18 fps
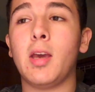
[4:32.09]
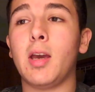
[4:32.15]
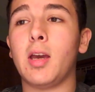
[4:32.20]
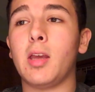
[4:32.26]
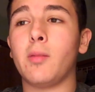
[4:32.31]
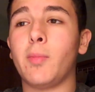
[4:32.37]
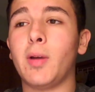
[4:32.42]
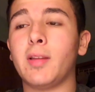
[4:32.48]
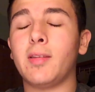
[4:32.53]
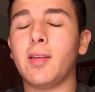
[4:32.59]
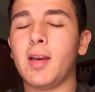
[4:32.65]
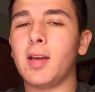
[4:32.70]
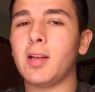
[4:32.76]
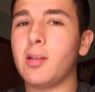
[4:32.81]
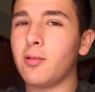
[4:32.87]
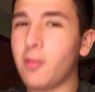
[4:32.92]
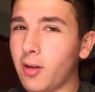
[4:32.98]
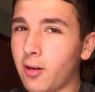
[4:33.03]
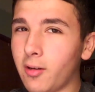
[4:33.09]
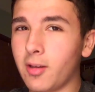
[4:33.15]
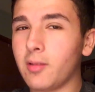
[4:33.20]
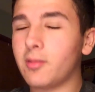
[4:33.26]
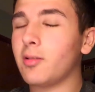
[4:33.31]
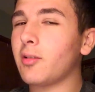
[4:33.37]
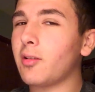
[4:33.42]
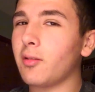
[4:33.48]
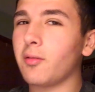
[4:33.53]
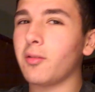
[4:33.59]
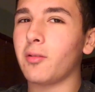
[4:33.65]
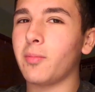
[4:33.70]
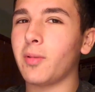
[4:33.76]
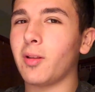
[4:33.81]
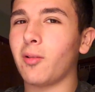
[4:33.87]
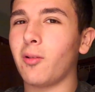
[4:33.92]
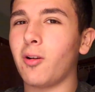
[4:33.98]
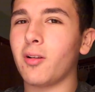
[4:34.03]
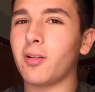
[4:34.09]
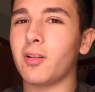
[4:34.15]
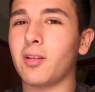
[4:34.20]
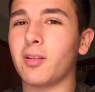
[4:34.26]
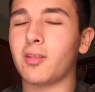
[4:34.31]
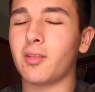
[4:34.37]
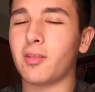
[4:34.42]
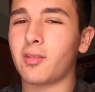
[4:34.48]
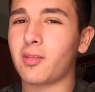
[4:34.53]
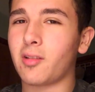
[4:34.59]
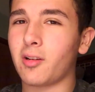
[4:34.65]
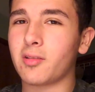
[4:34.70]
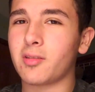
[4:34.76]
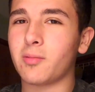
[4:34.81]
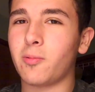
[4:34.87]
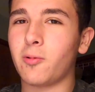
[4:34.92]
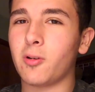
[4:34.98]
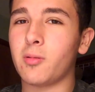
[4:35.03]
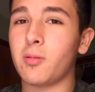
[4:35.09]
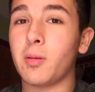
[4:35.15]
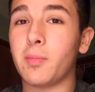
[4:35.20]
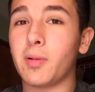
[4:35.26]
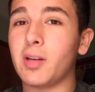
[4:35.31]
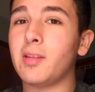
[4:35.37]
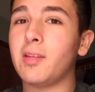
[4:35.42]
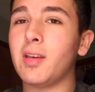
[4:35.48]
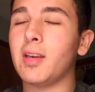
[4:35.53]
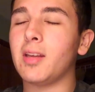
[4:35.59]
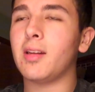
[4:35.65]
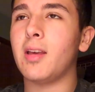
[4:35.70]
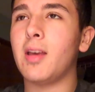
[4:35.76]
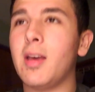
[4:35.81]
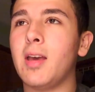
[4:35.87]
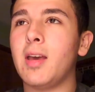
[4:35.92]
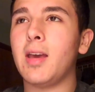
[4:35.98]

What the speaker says: And then my dad, he took a little bit longer to start supporting me, but he did.